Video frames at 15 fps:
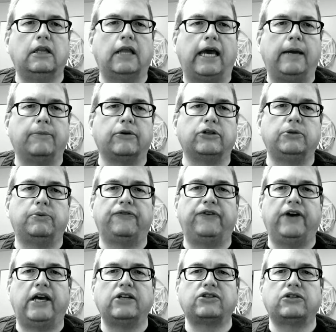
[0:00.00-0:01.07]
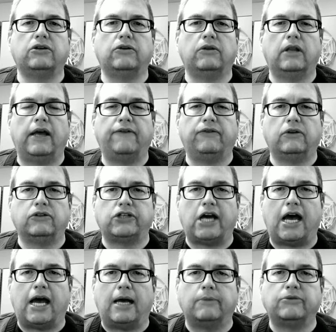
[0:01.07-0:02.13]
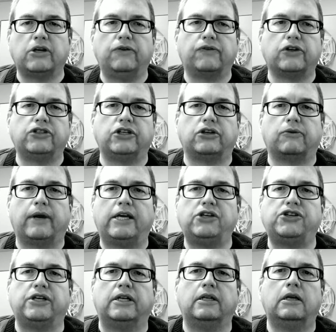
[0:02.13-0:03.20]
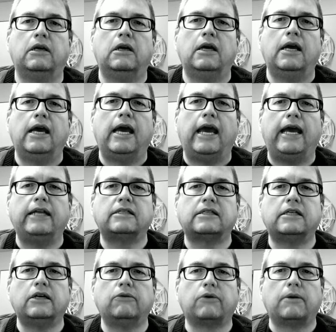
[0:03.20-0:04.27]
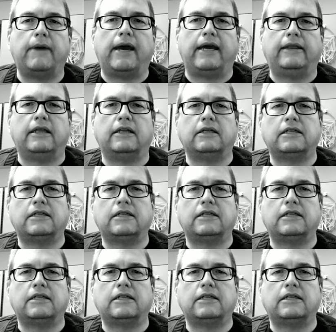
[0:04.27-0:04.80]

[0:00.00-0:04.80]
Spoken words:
labor to professional level jobs over a generation, it still remained that the